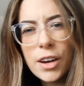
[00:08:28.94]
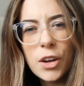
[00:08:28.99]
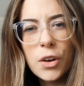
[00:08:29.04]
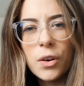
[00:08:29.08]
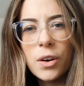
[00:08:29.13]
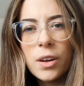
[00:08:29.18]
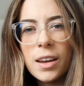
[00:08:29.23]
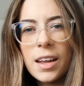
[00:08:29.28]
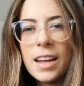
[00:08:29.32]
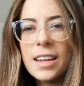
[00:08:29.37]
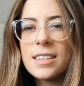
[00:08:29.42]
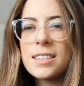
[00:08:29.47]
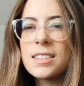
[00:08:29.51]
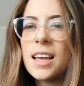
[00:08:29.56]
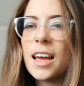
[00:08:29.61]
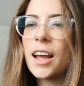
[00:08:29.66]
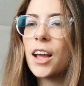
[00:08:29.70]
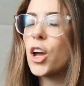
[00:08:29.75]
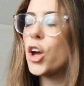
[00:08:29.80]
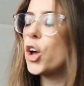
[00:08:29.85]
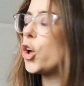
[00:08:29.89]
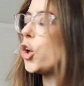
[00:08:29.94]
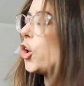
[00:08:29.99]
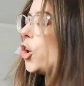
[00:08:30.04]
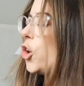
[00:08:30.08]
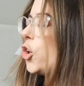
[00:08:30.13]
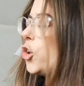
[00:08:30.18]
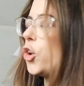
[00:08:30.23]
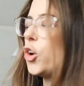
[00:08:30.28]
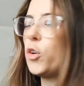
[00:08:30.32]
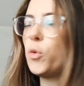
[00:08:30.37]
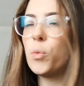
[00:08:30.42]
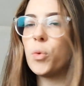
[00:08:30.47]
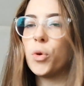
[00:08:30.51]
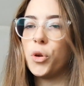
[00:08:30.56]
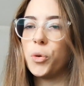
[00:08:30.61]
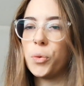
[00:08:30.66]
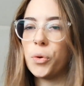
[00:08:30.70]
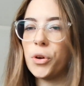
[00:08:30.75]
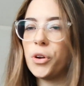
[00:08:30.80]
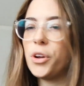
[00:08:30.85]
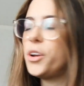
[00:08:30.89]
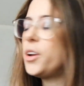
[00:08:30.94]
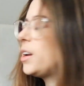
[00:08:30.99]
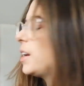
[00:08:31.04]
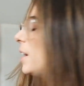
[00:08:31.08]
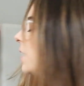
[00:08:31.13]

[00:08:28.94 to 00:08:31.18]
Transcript: very good. It's like not woo-woo,